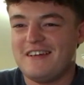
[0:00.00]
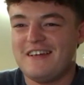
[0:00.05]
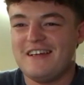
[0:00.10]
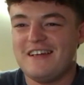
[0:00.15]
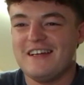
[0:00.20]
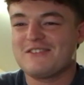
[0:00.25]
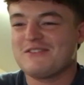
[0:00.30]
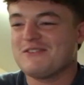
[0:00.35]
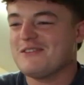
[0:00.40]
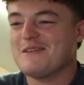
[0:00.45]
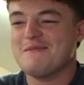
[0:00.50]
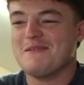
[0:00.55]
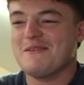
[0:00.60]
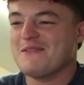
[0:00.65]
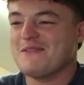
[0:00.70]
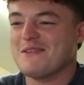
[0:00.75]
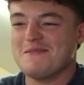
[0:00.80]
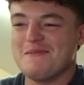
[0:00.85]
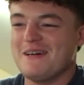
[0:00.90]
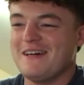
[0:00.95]
That's all they're
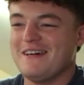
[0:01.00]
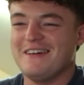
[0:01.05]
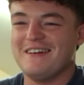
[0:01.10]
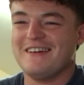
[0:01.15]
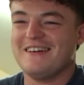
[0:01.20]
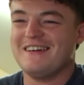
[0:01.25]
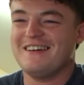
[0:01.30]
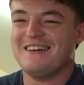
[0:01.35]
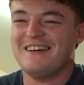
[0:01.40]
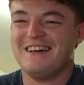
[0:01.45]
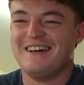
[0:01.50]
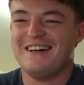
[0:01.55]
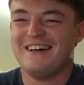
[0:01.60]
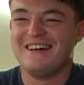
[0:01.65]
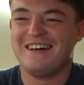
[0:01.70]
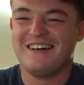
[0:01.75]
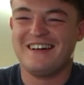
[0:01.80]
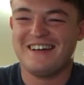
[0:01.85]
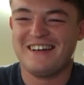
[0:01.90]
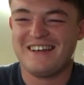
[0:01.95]
bothered about.
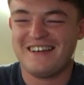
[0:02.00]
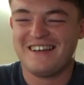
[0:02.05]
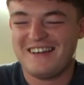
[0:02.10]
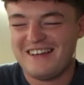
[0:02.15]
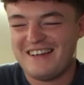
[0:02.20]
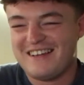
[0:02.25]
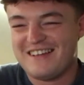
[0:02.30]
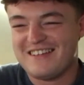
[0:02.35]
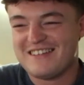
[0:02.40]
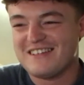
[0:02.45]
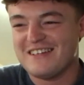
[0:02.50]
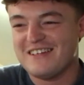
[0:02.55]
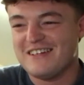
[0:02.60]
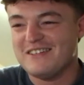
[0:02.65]
So